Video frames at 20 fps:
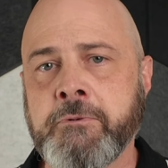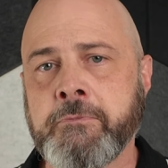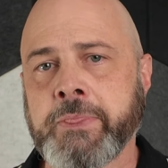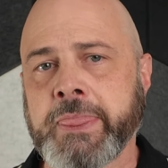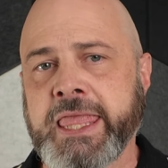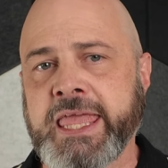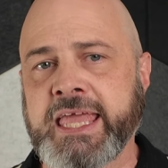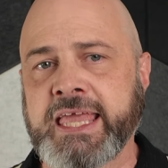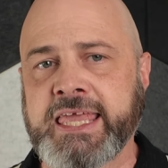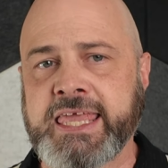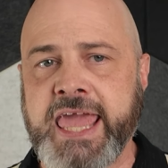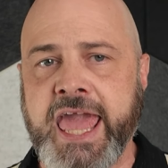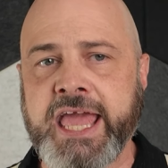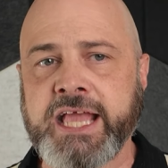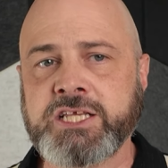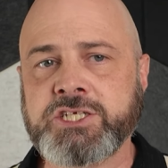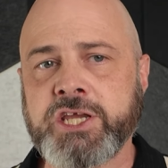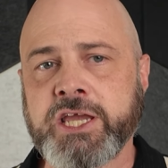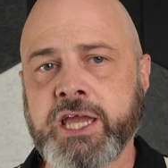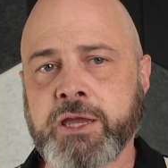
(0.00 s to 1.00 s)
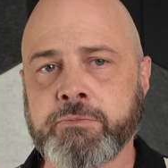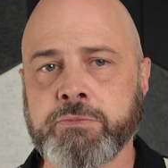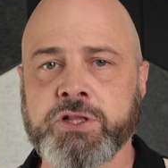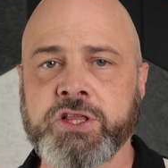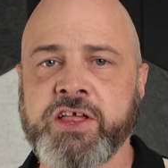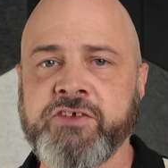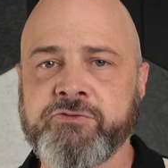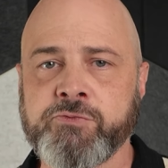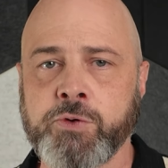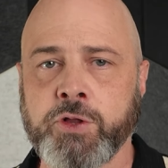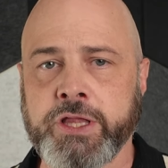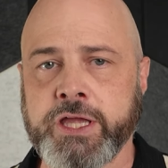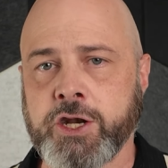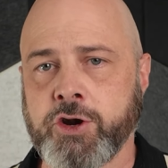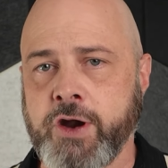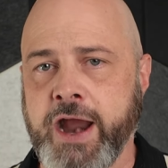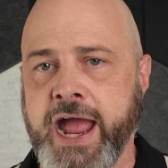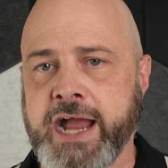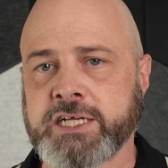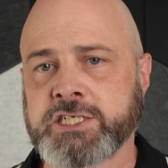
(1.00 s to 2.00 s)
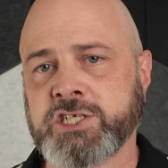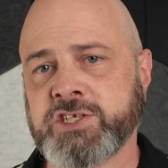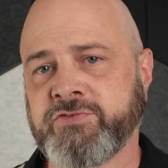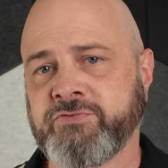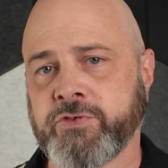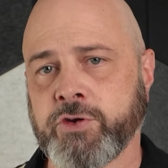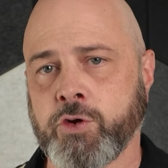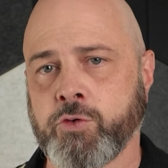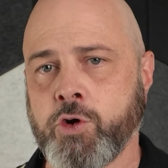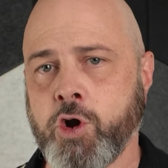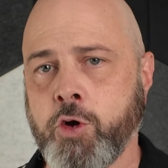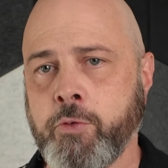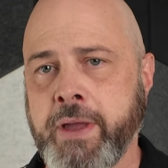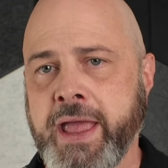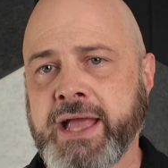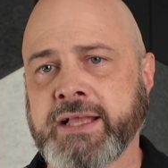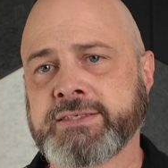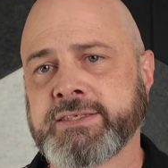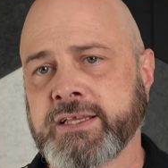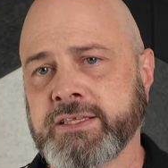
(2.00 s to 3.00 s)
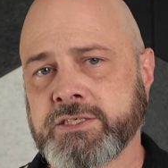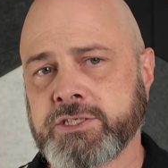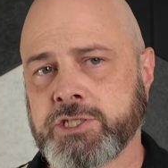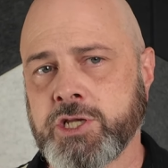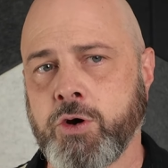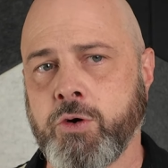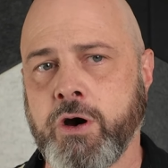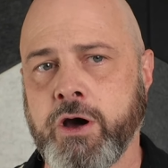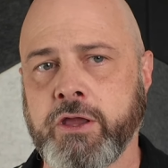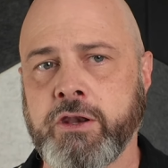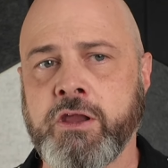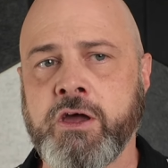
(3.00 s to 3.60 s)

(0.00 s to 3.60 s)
engaging and believable interactions for your romance, and so on.